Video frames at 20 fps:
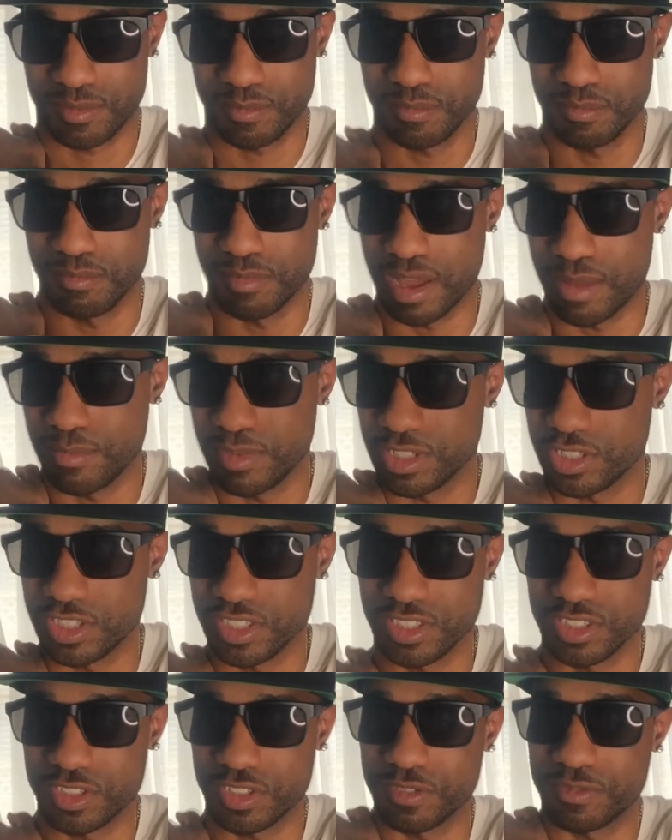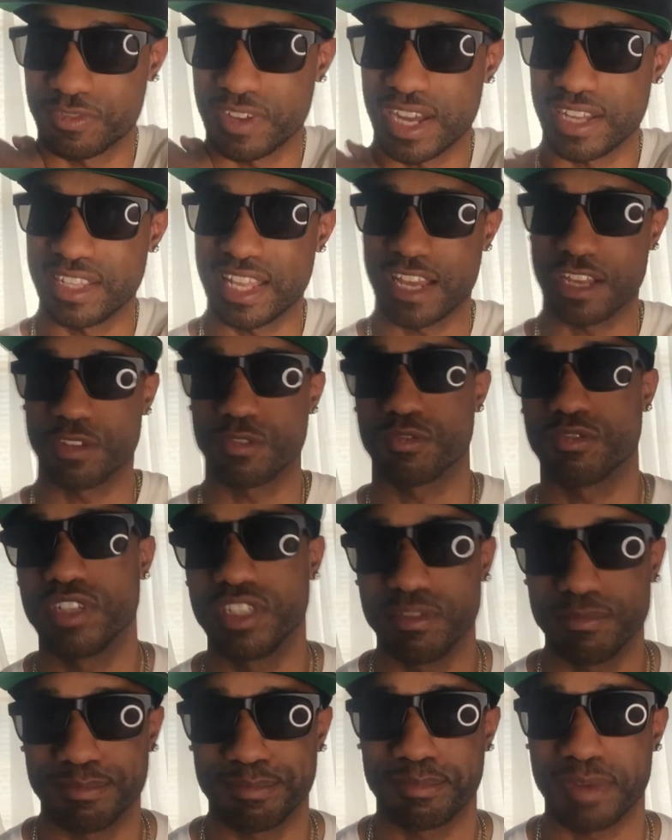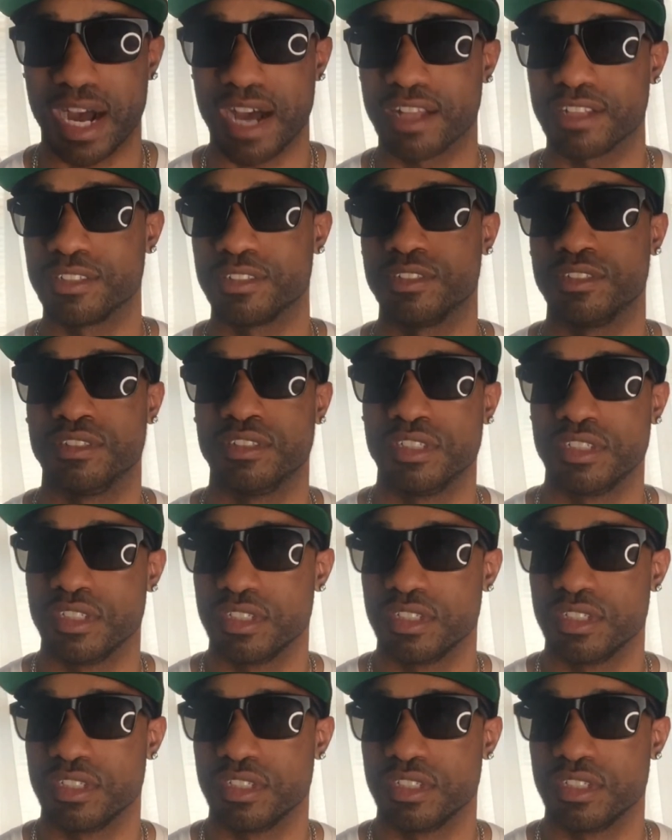My mission is to find that green bottle